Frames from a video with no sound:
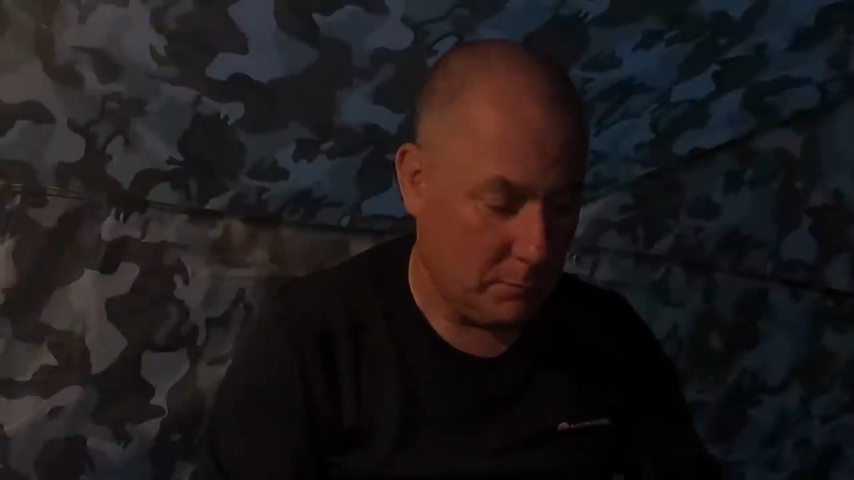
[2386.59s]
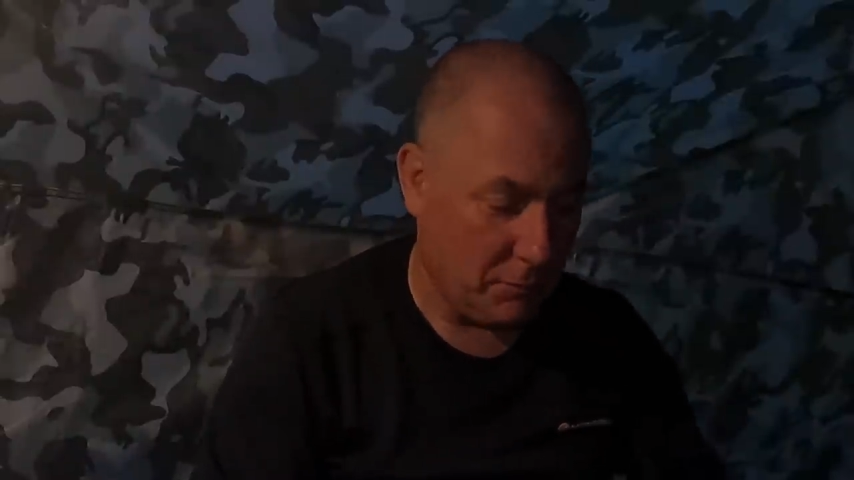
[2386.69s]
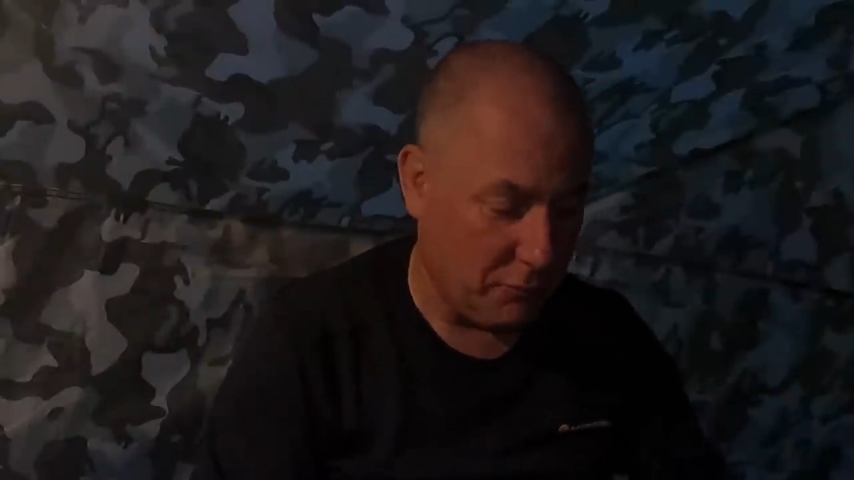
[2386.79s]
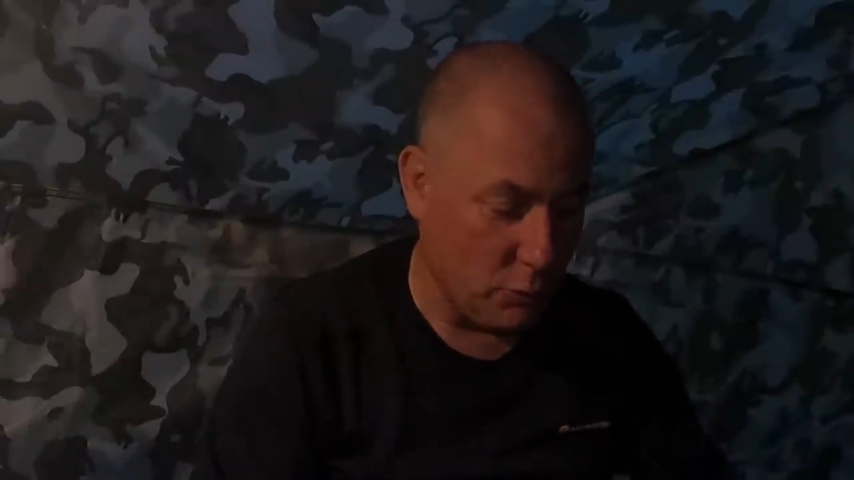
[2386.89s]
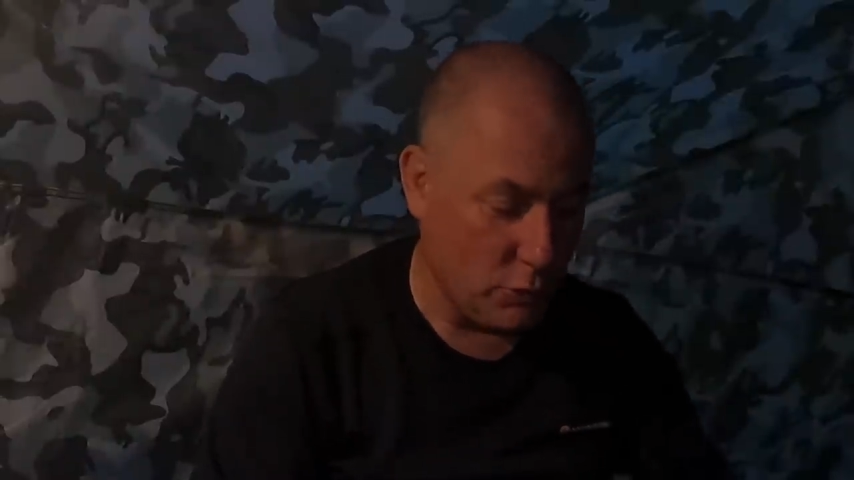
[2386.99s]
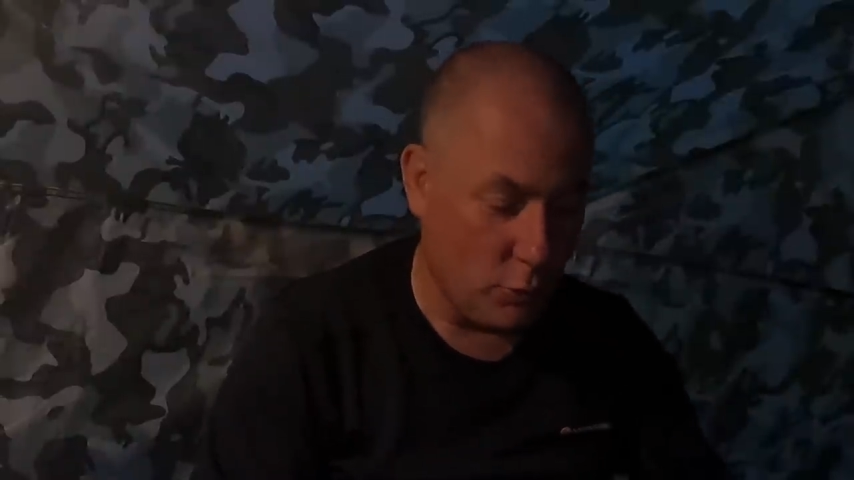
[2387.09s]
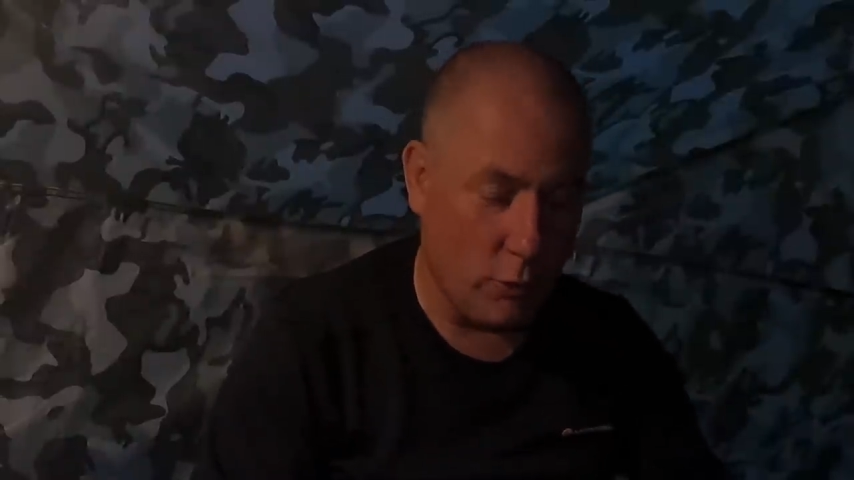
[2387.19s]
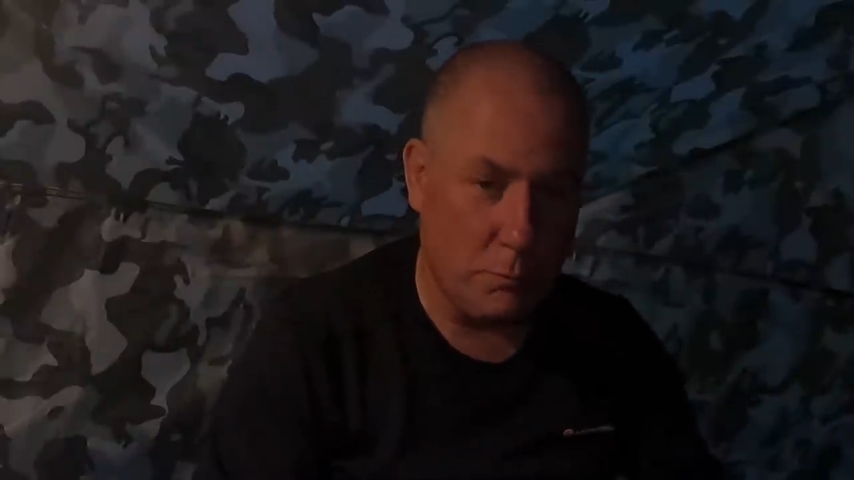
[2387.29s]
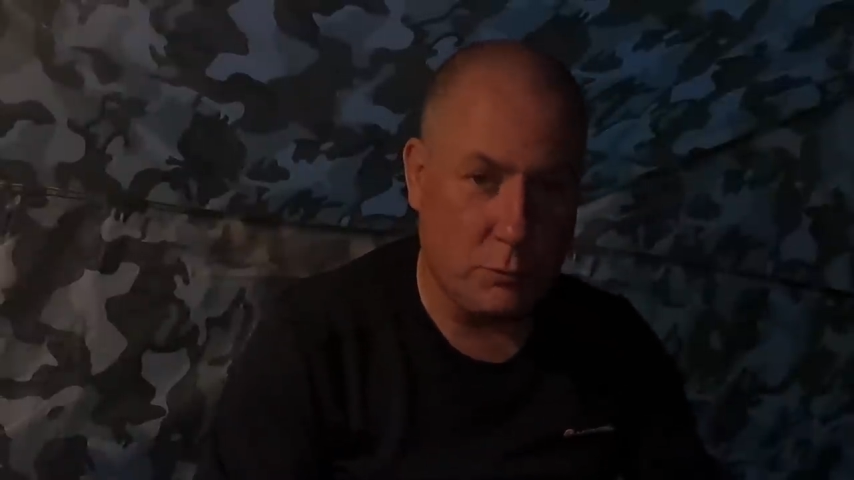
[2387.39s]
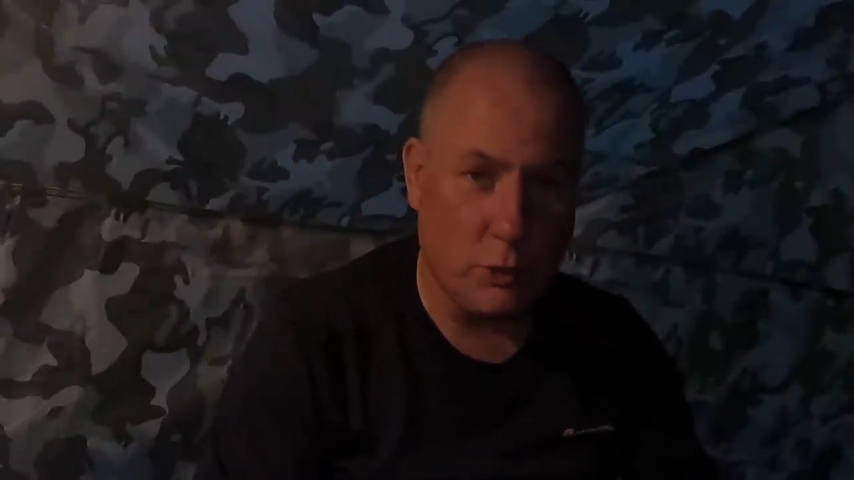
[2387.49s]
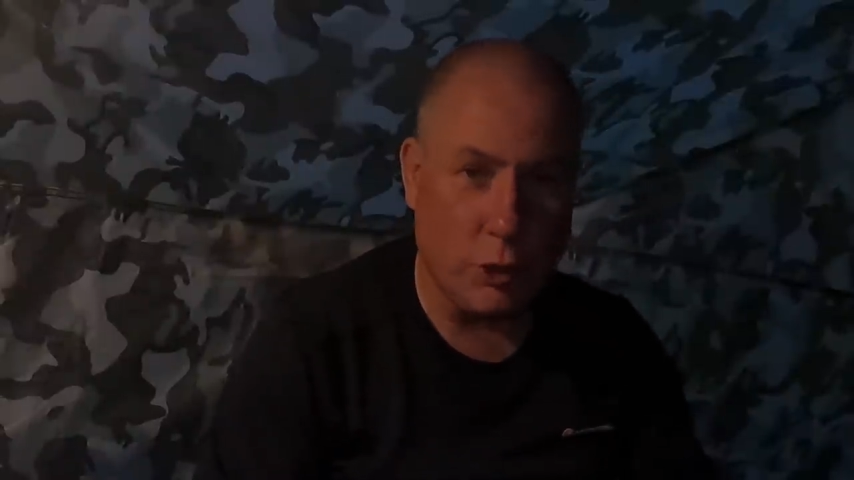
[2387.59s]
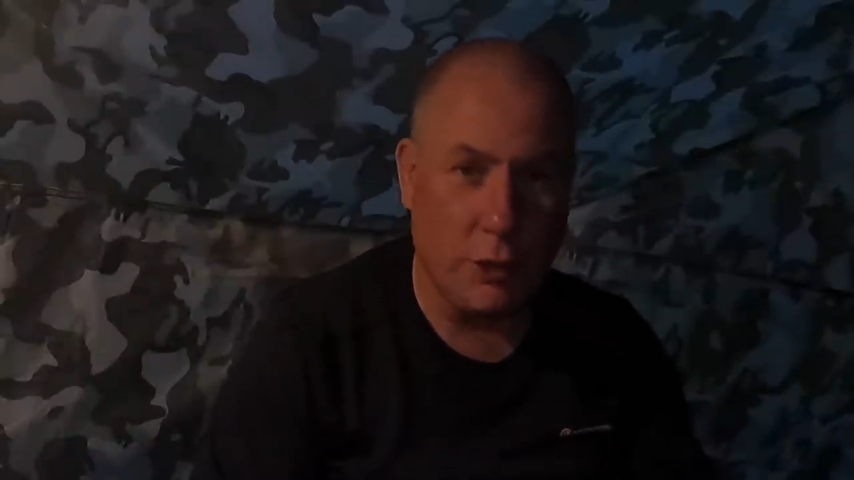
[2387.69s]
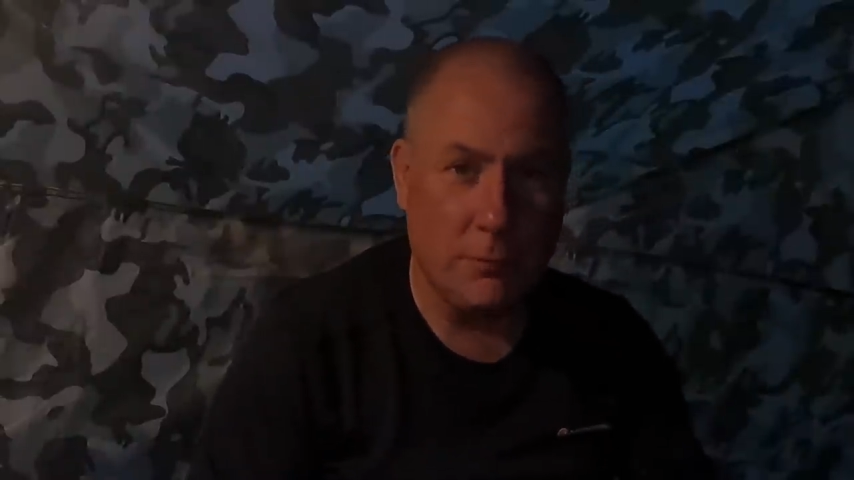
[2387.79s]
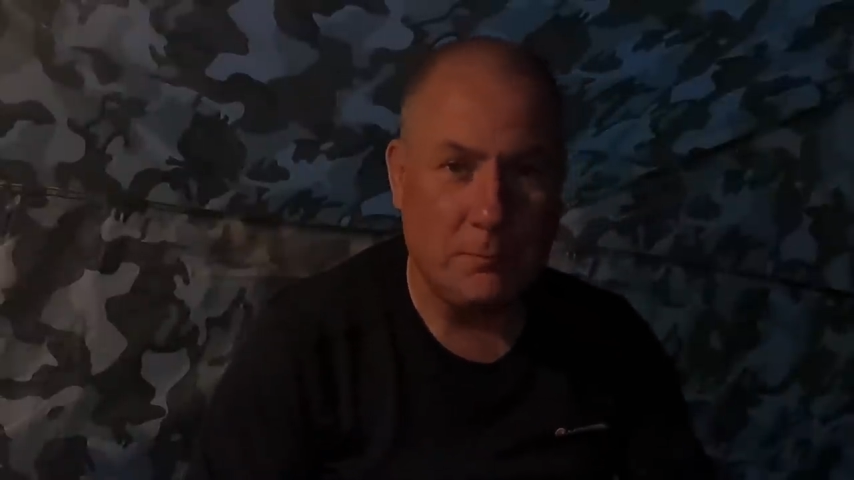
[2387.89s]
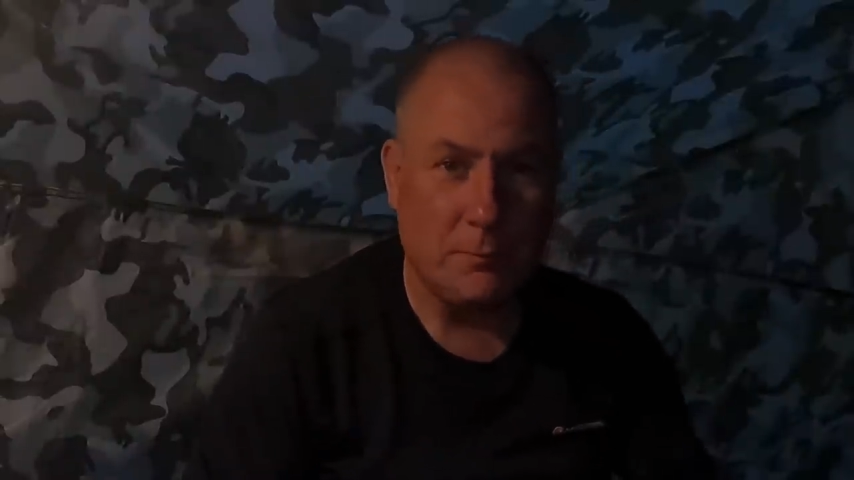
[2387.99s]
my food's all
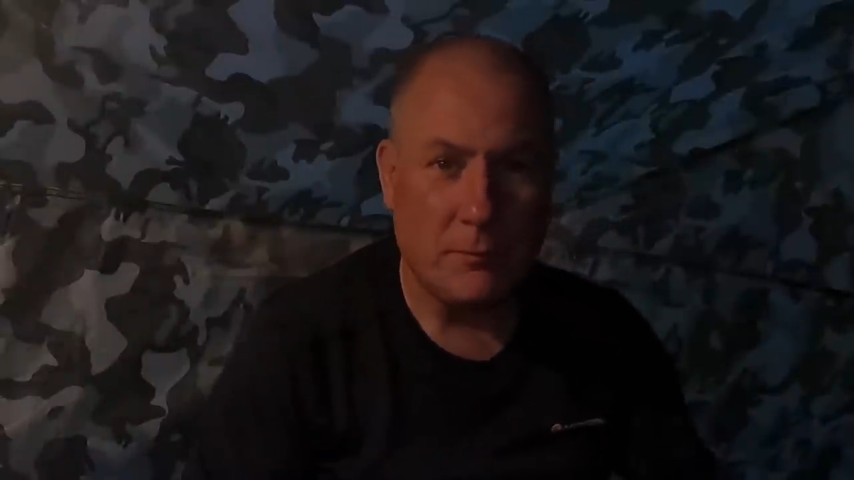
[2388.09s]
done.